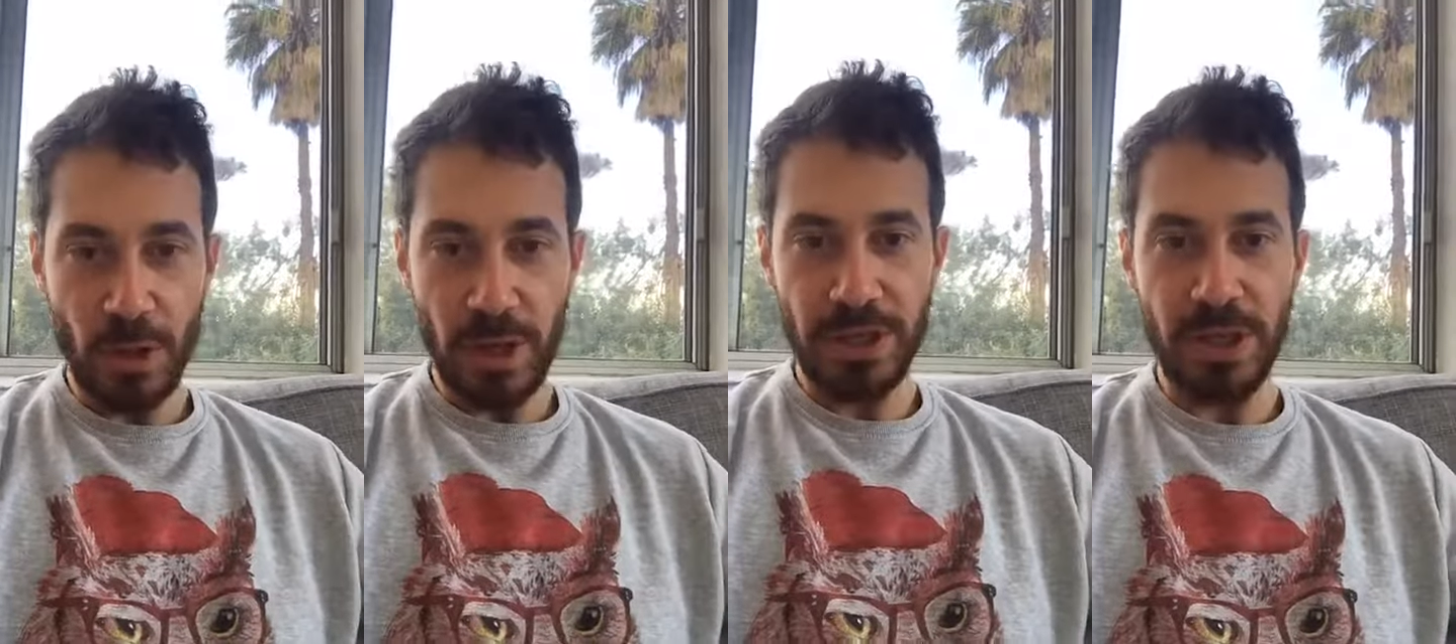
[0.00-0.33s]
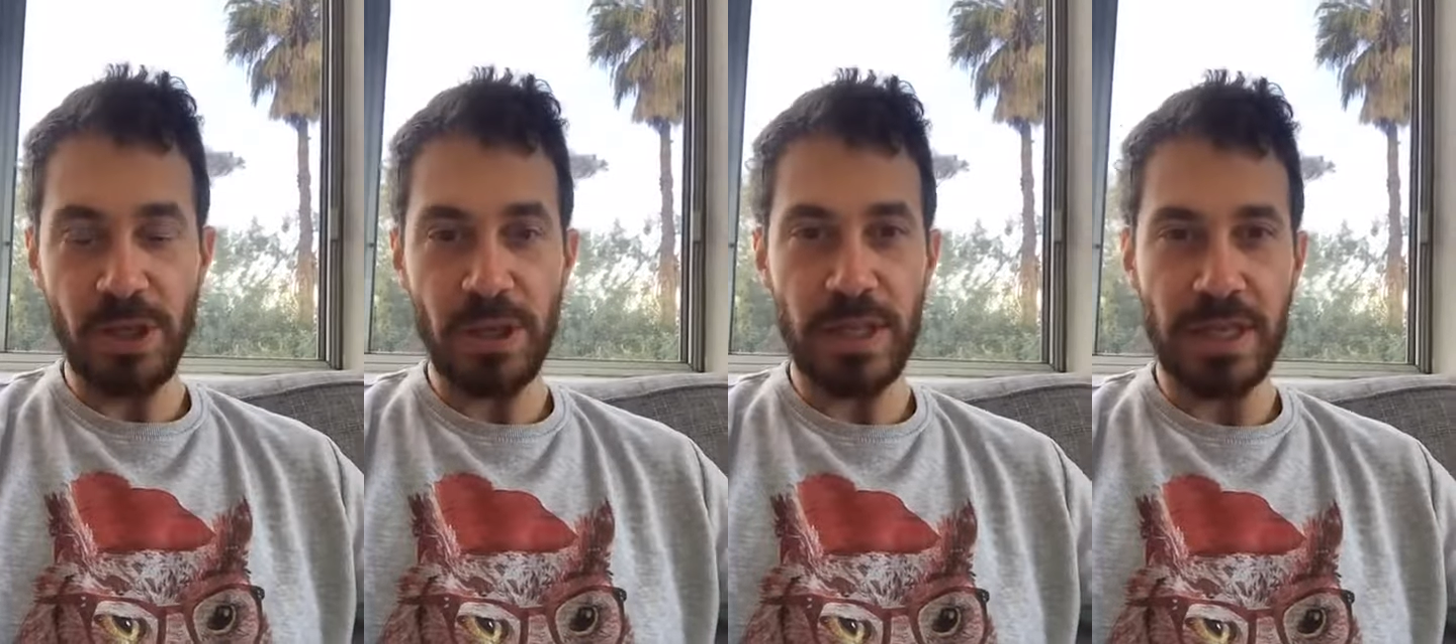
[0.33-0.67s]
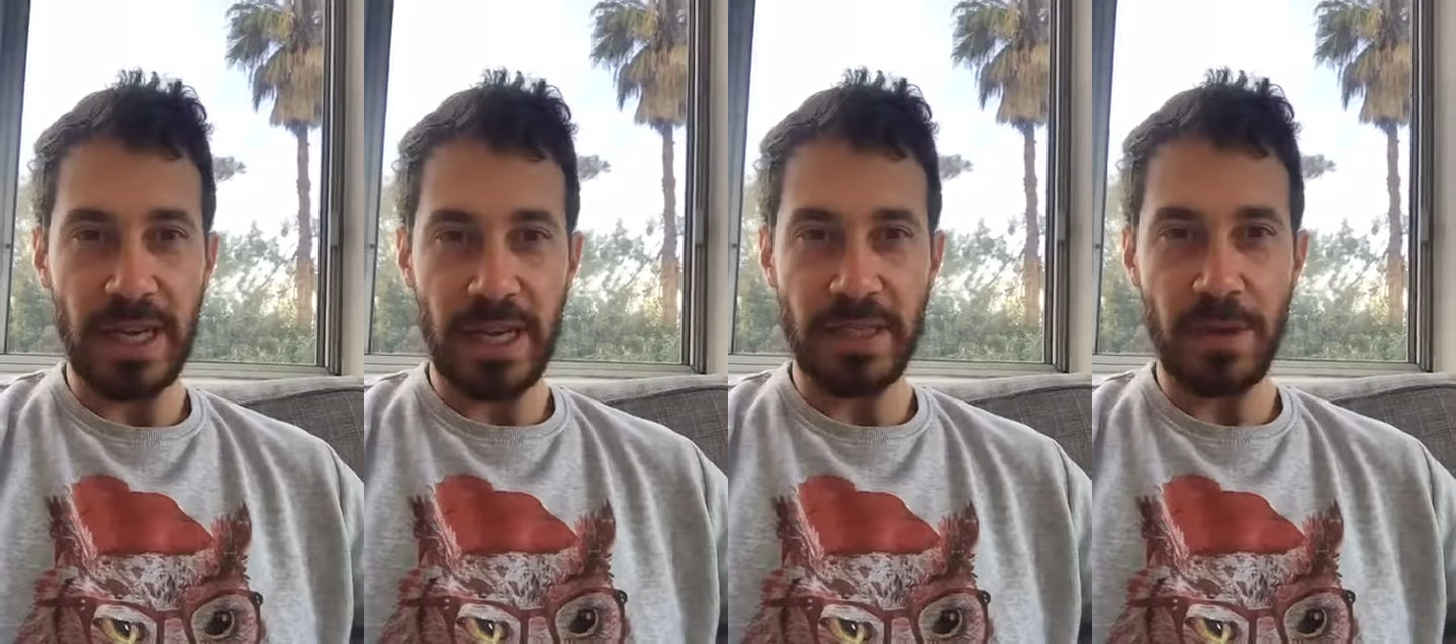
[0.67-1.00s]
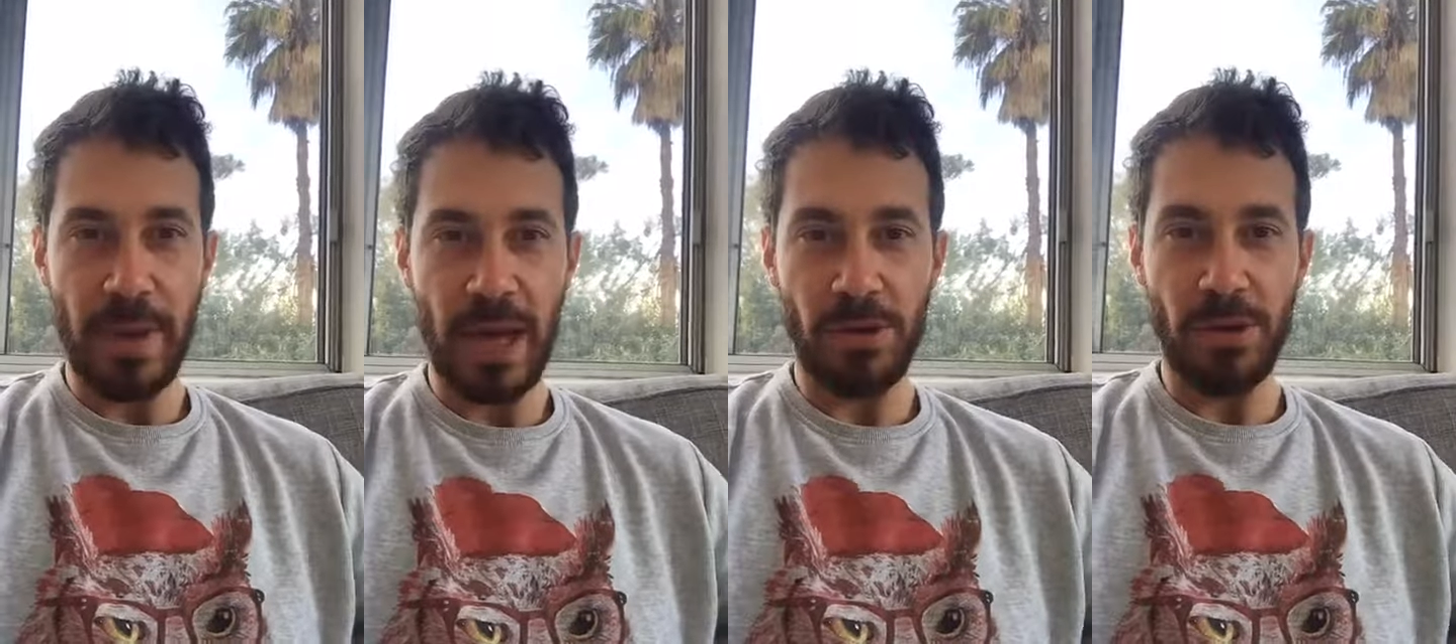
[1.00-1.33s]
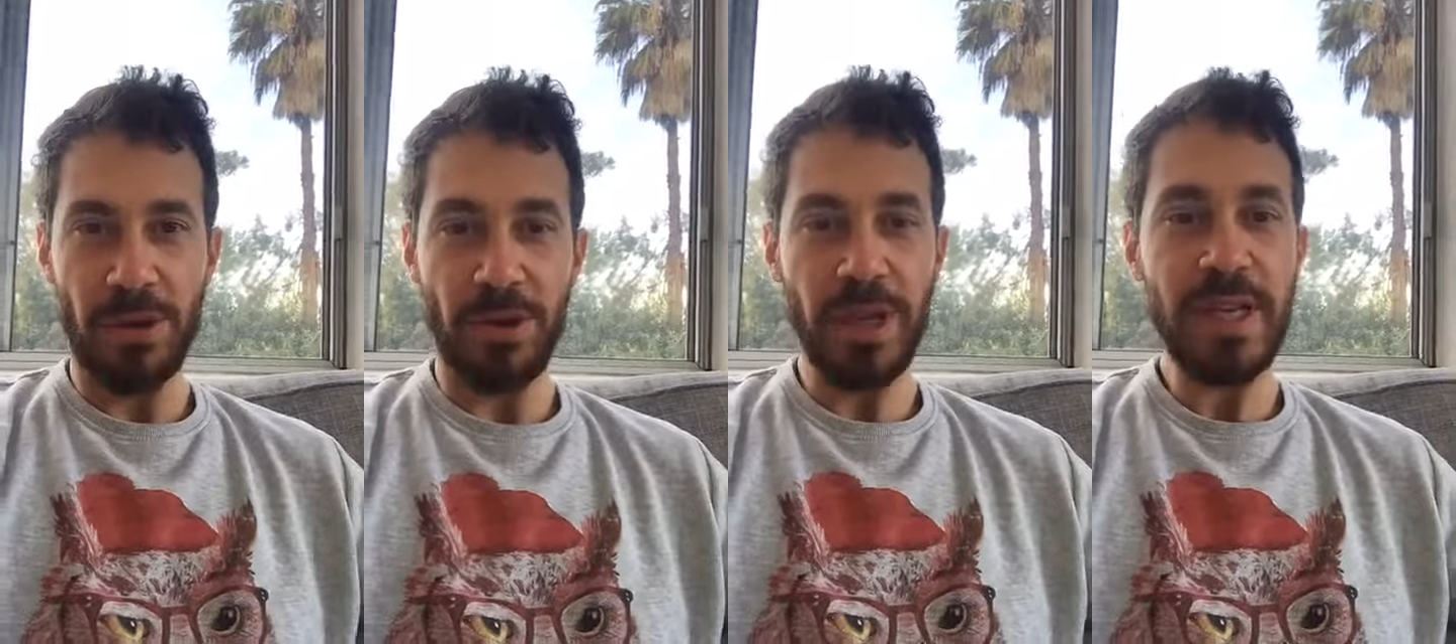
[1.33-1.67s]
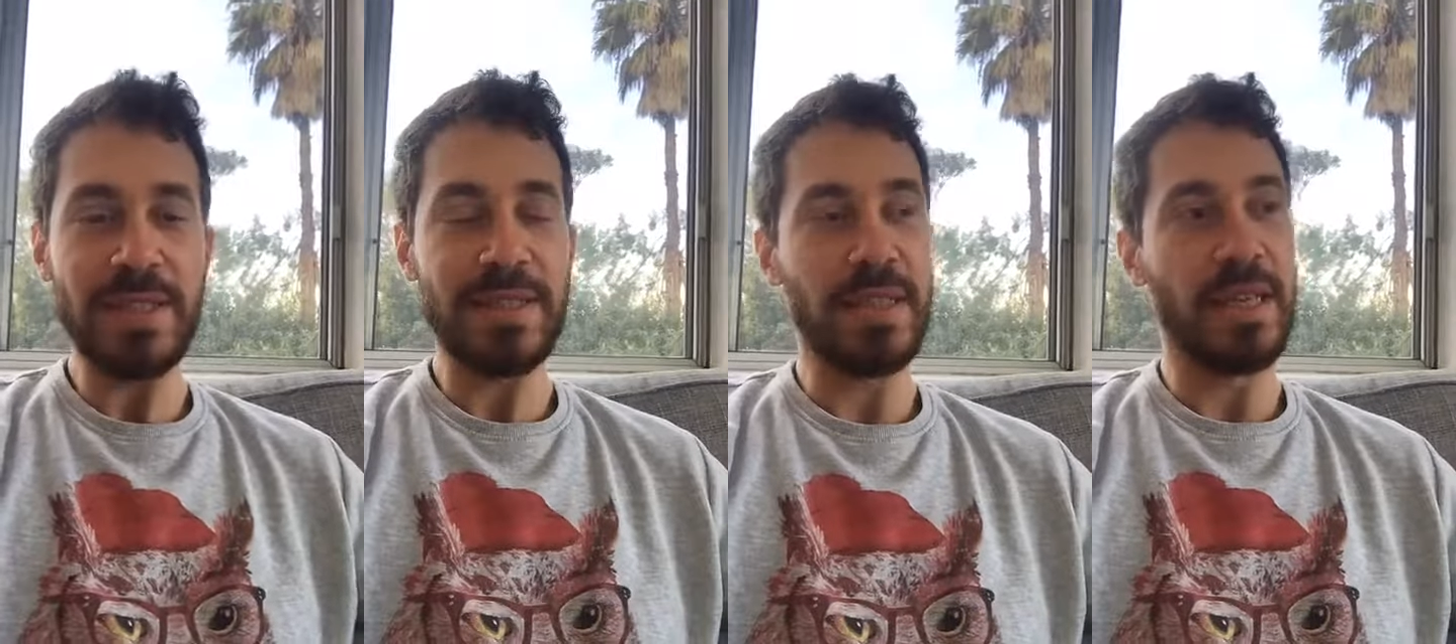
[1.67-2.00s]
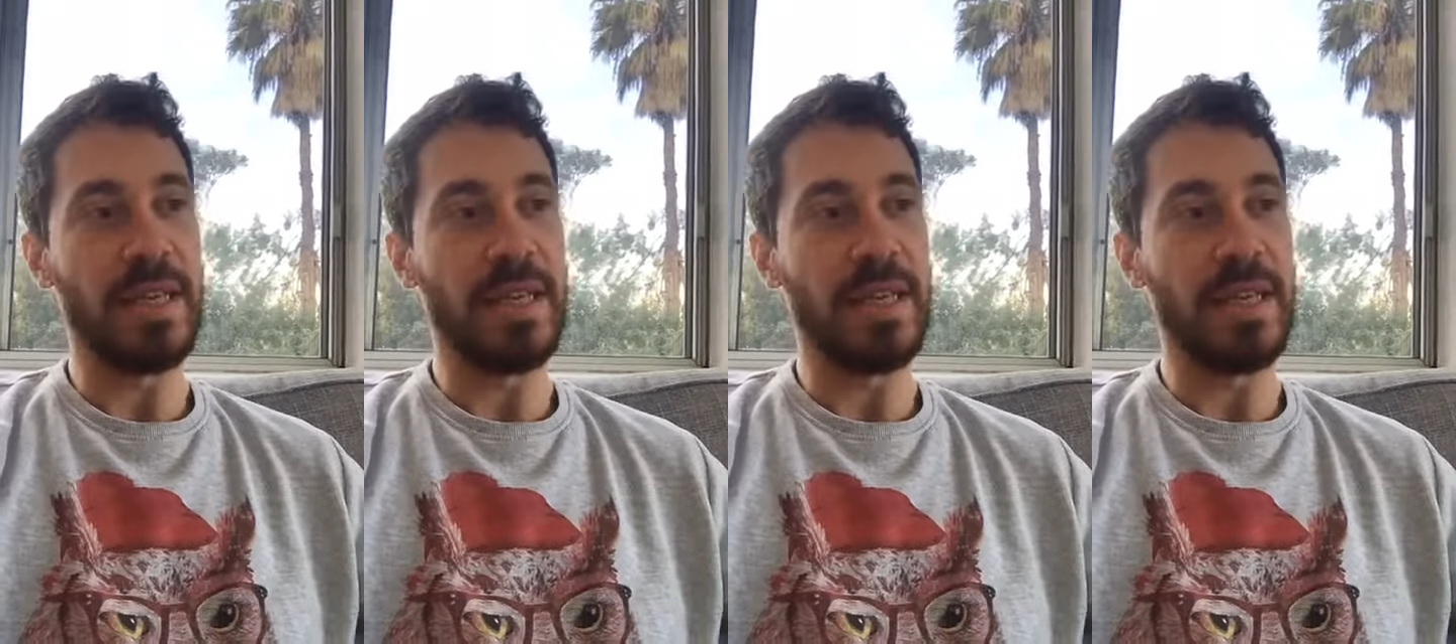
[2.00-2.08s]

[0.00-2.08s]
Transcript: question you need to ask about orthotics